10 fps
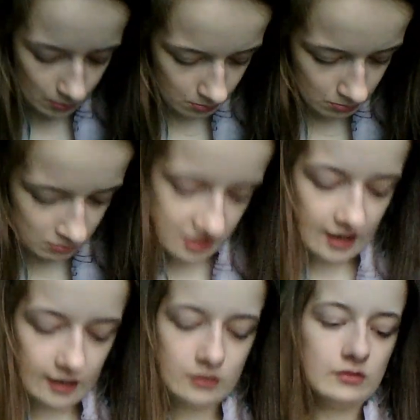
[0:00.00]
probably
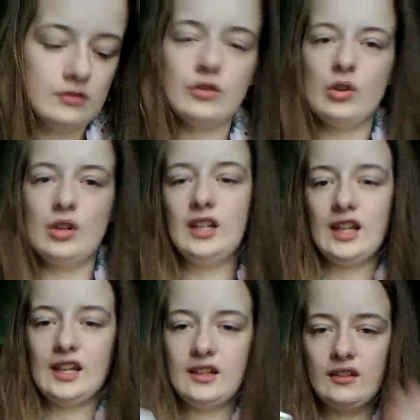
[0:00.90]
like this, and then
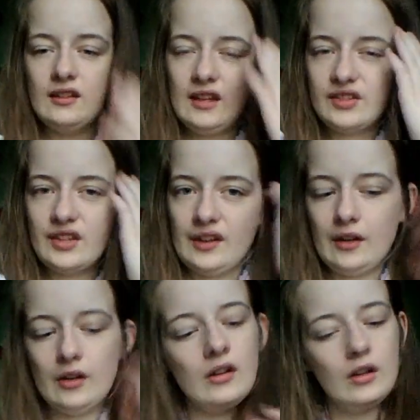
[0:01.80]
what else
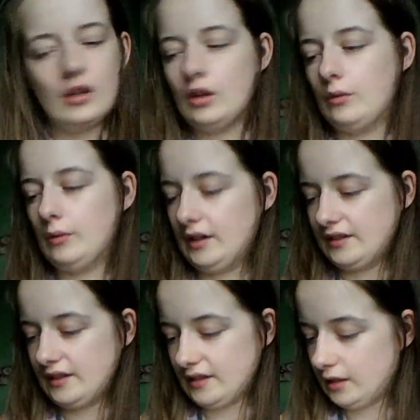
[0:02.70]
is in the bag?
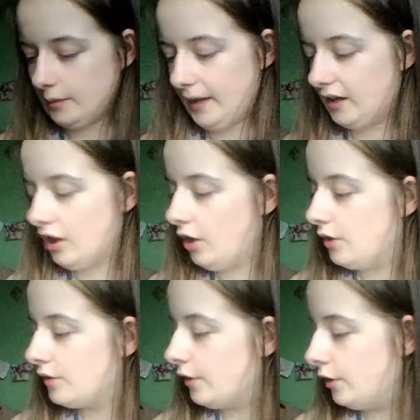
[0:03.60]
So my mum sent
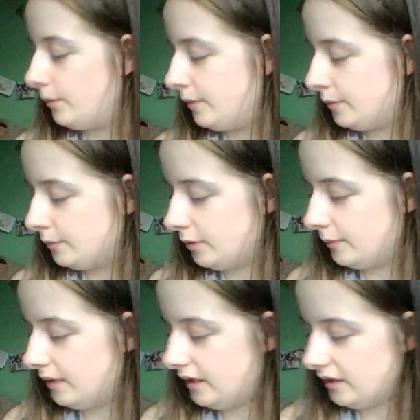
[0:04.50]
me this
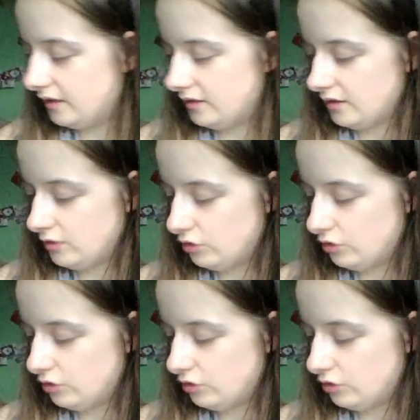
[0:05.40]
Just Dance